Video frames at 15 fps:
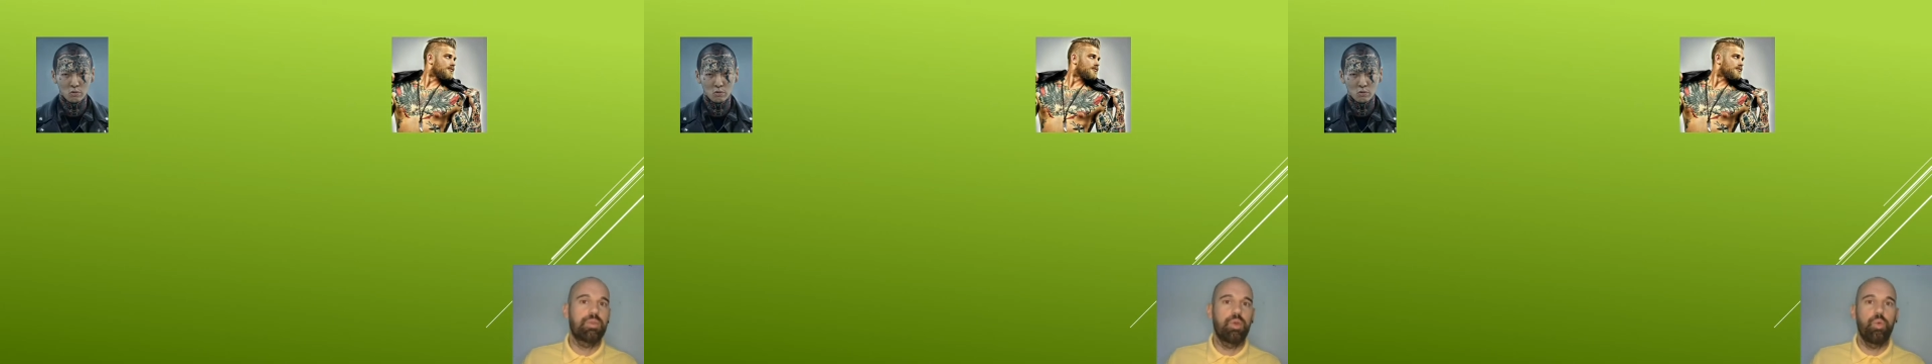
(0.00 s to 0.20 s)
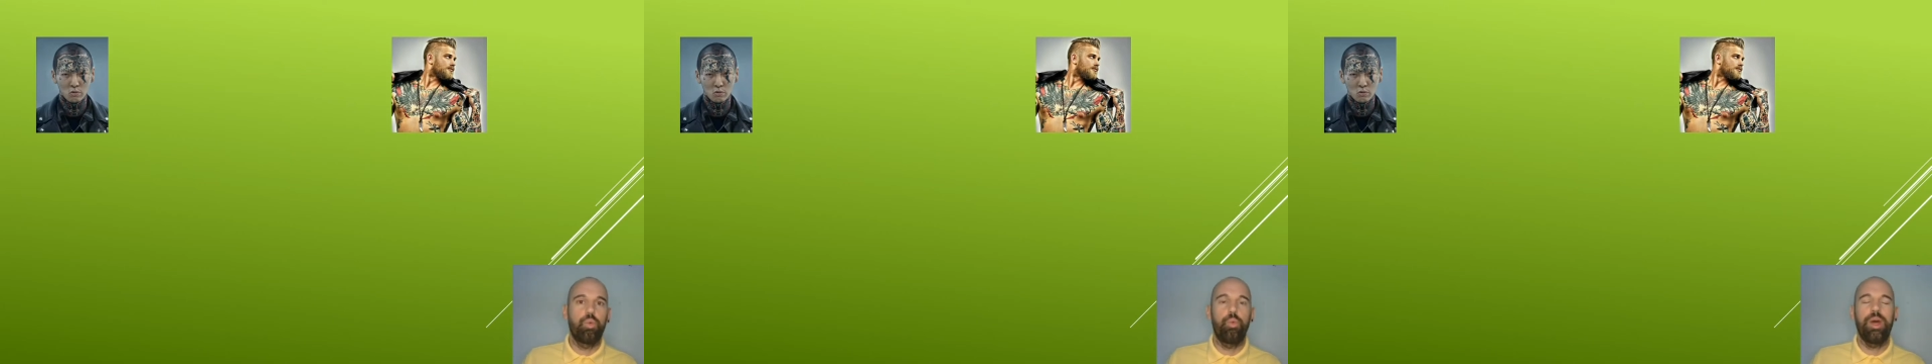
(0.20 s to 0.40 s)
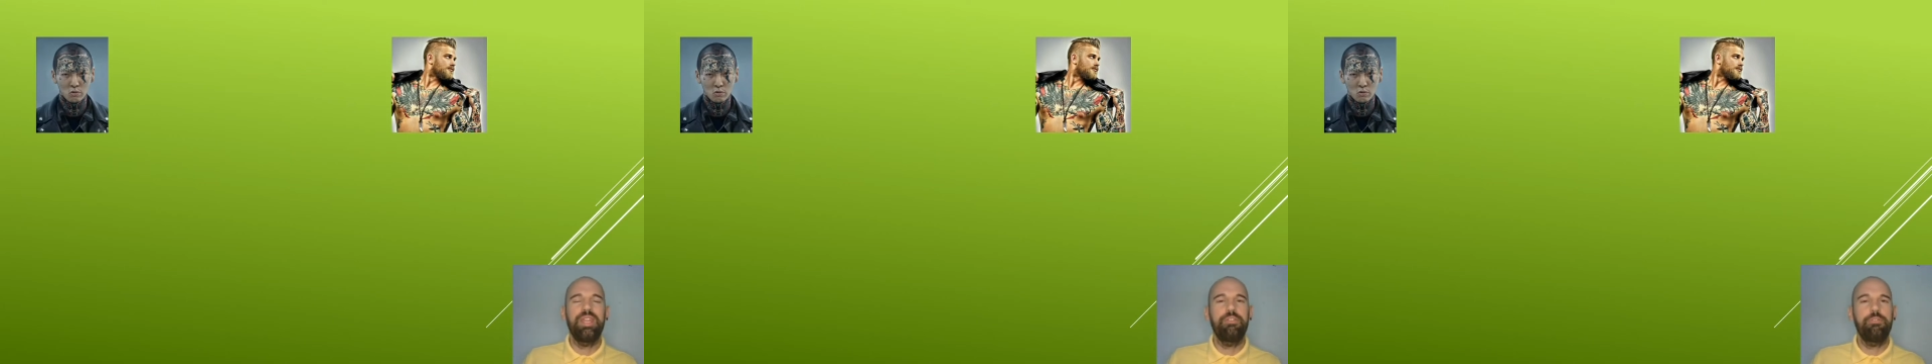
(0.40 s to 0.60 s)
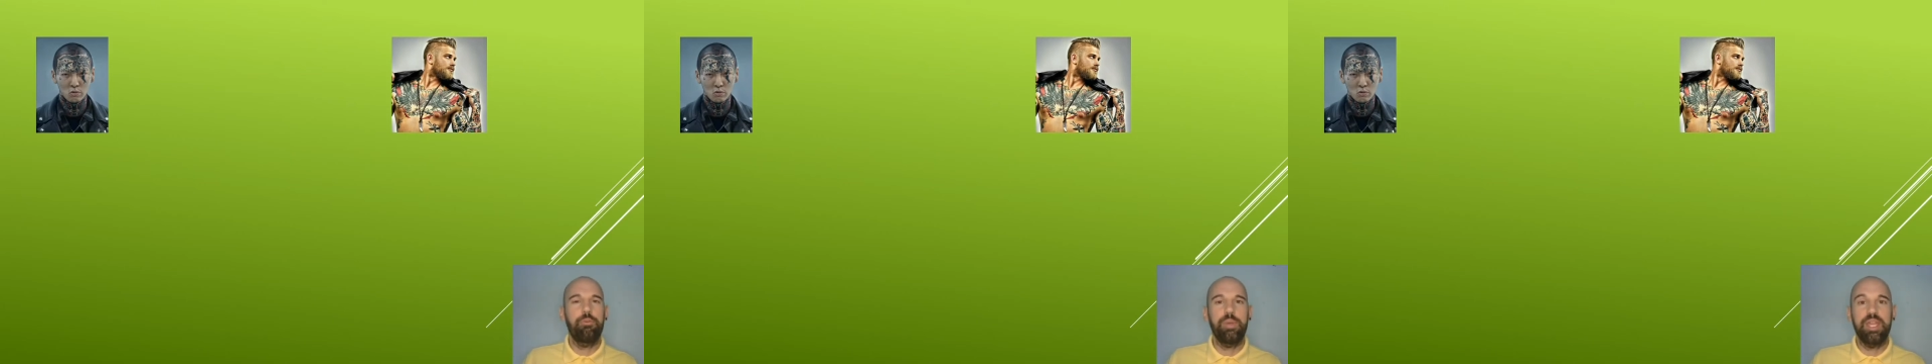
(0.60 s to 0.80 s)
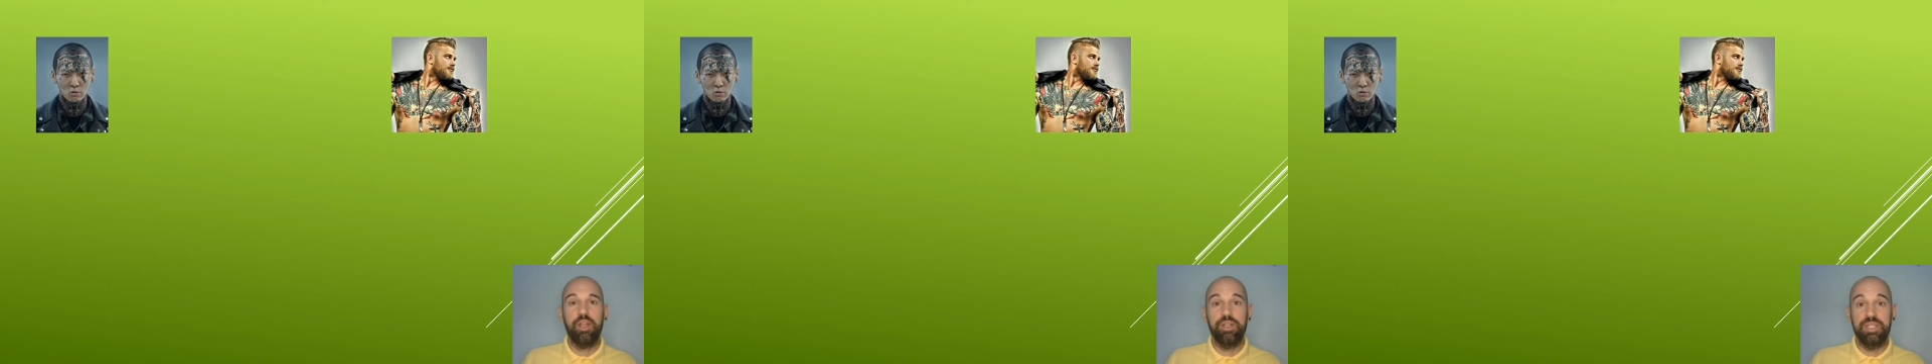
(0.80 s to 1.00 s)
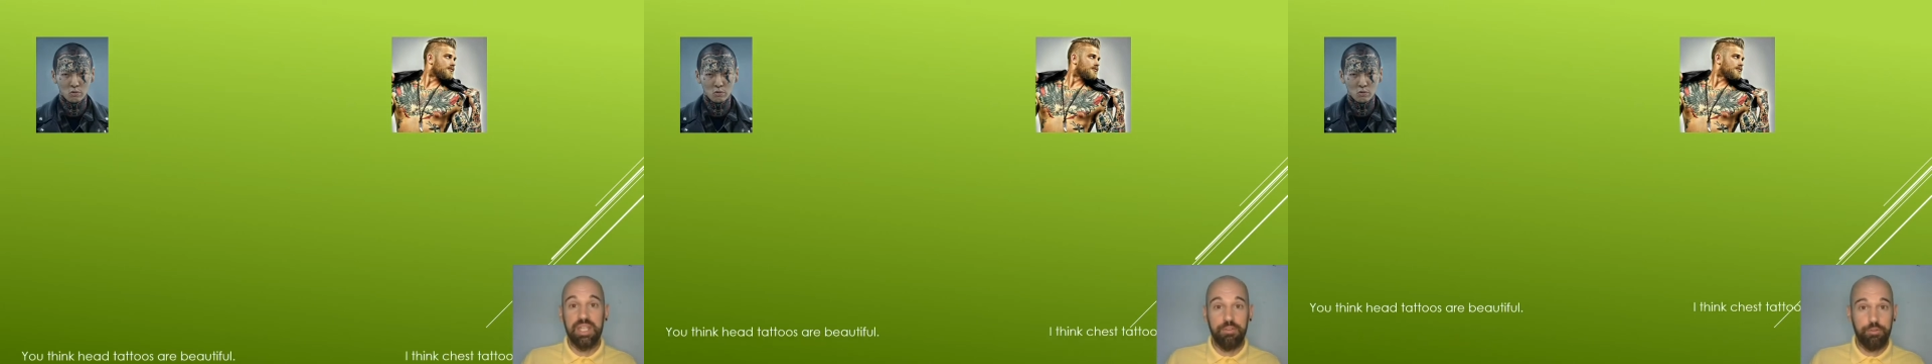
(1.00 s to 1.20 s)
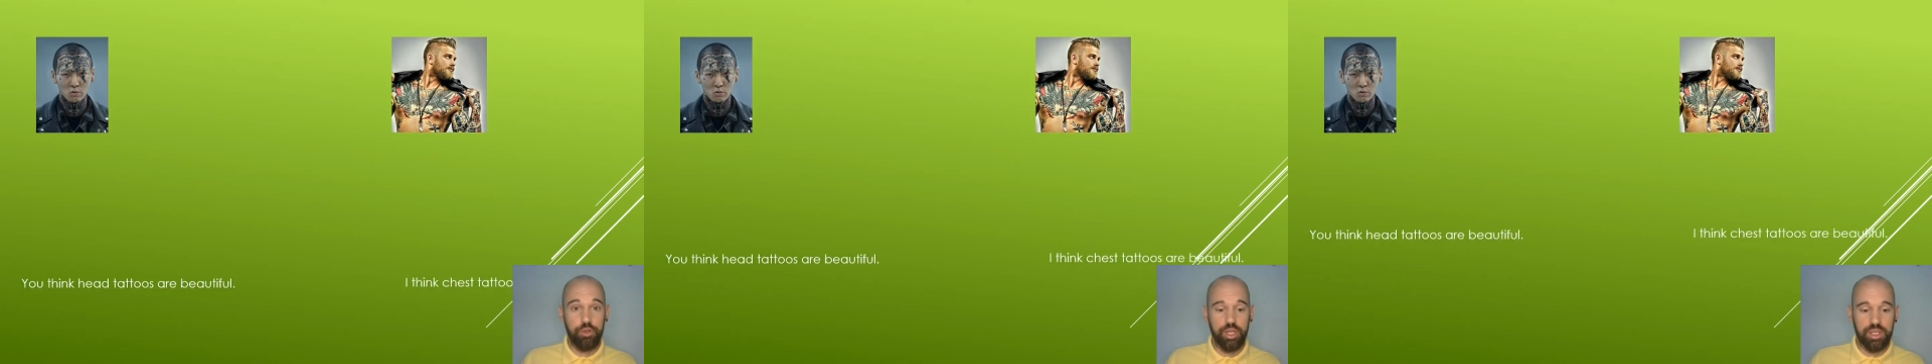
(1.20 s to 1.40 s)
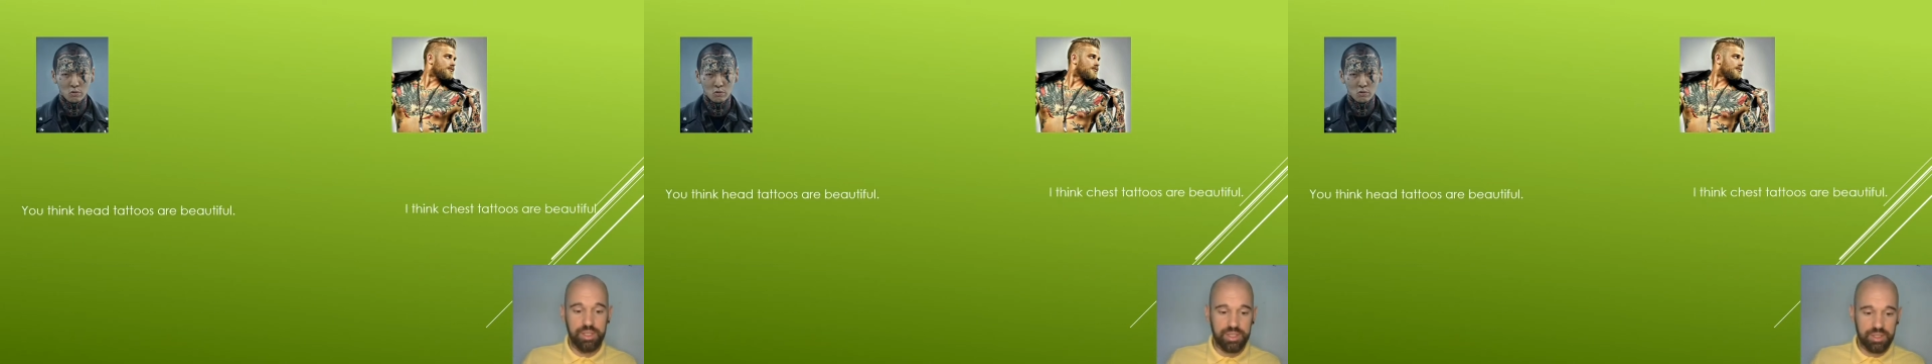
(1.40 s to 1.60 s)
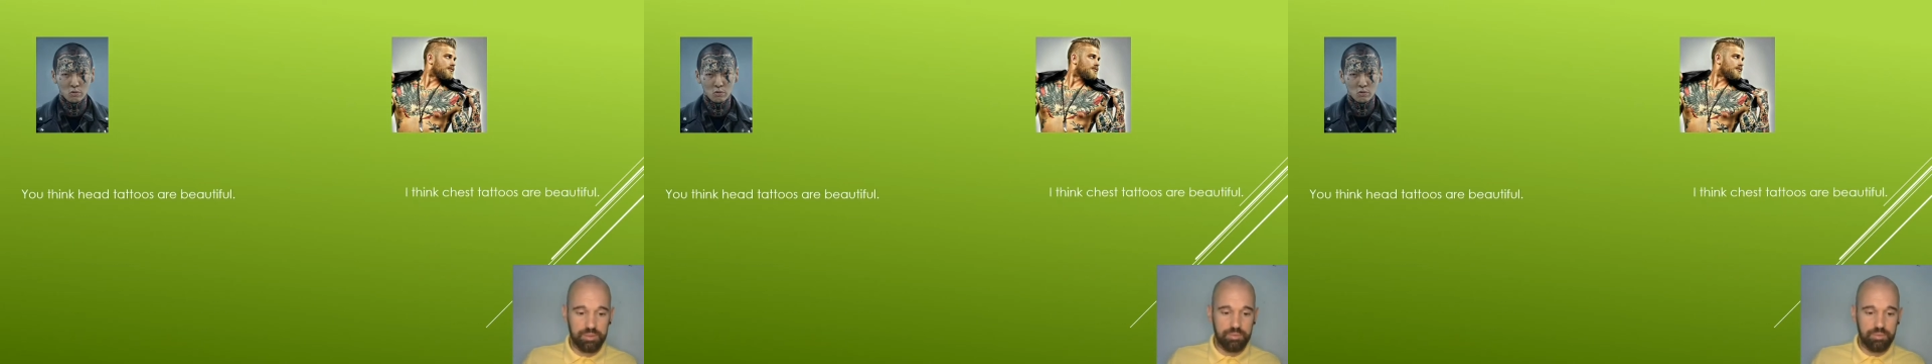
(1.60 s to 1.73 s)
what if we are different?